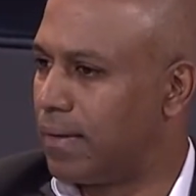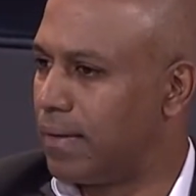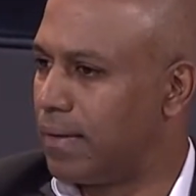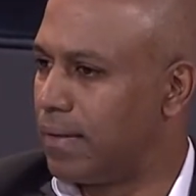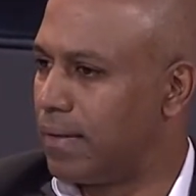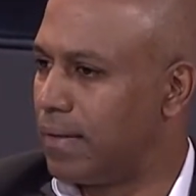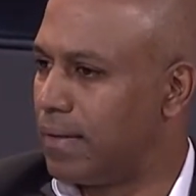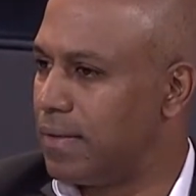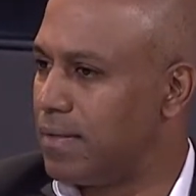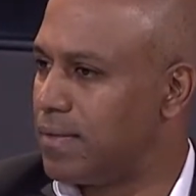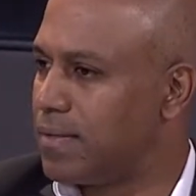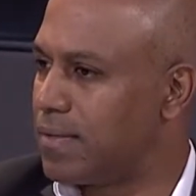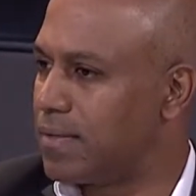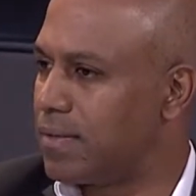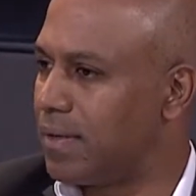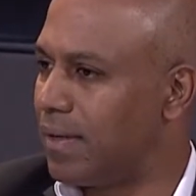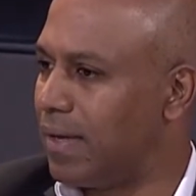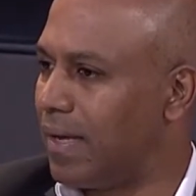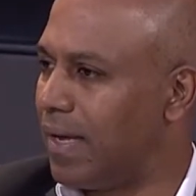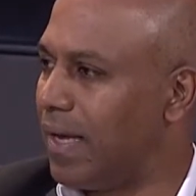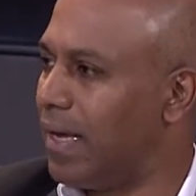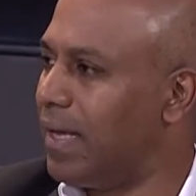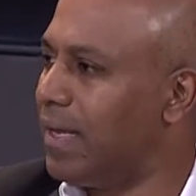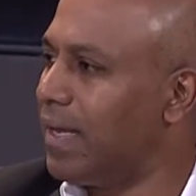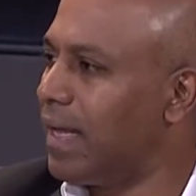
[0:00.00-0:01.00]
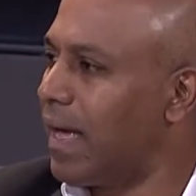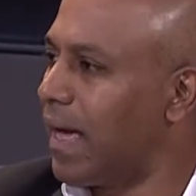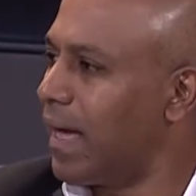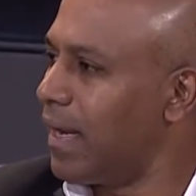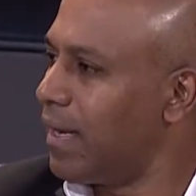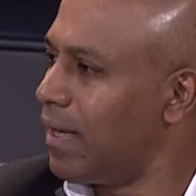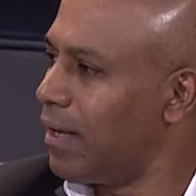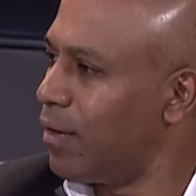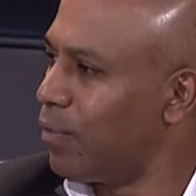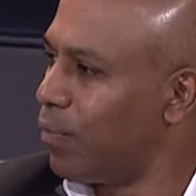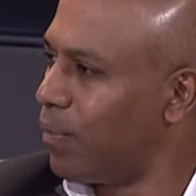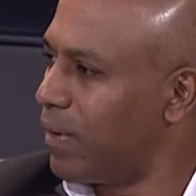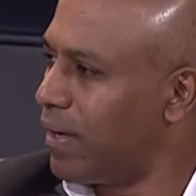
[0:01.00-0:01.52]
is
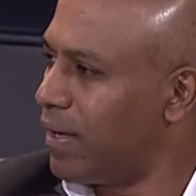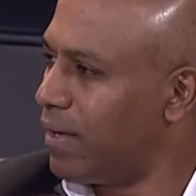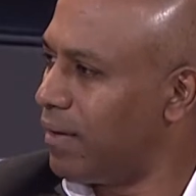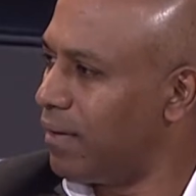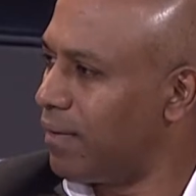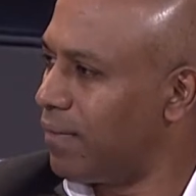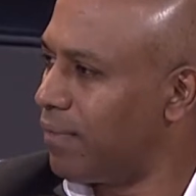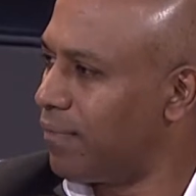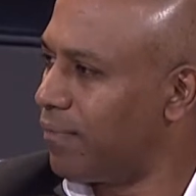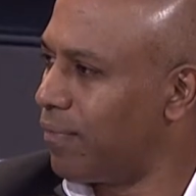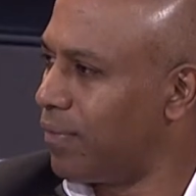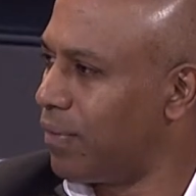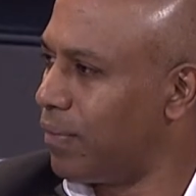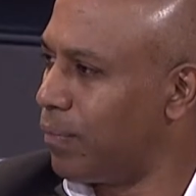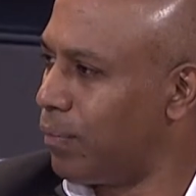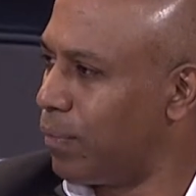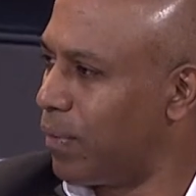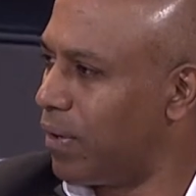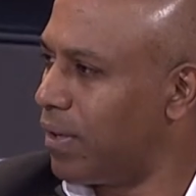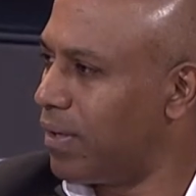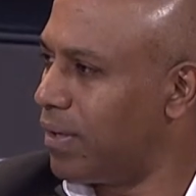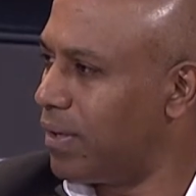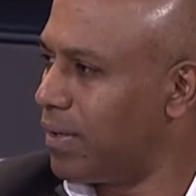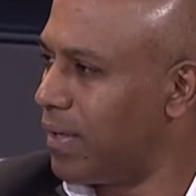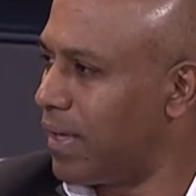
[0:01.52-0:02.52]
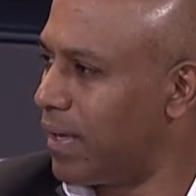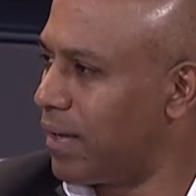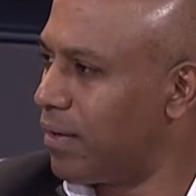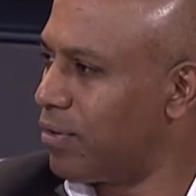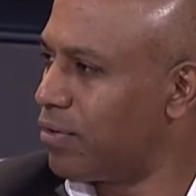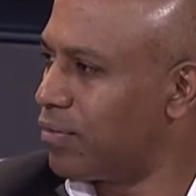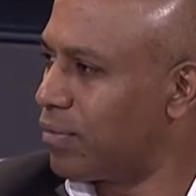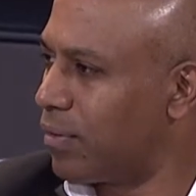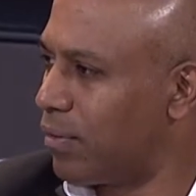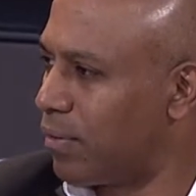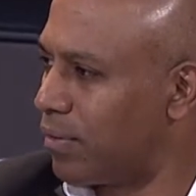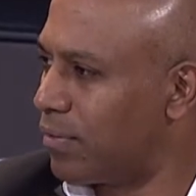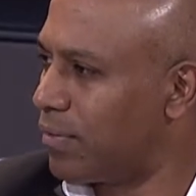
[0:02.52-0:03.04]
inadequate for the world that has
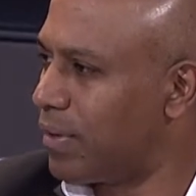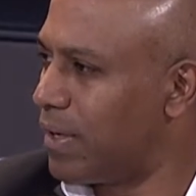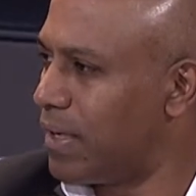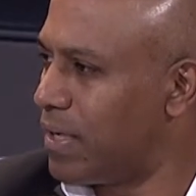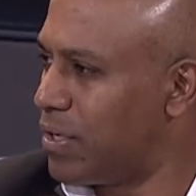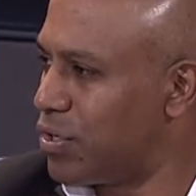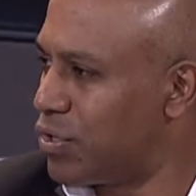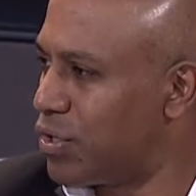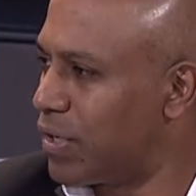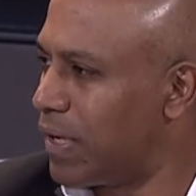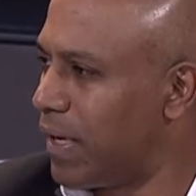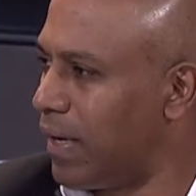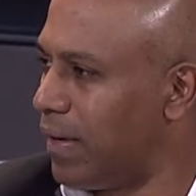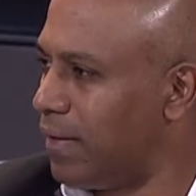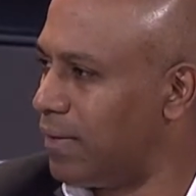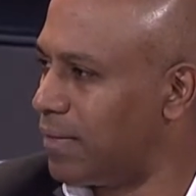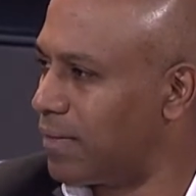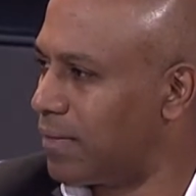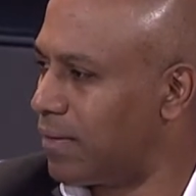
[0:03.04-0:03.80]
already changed.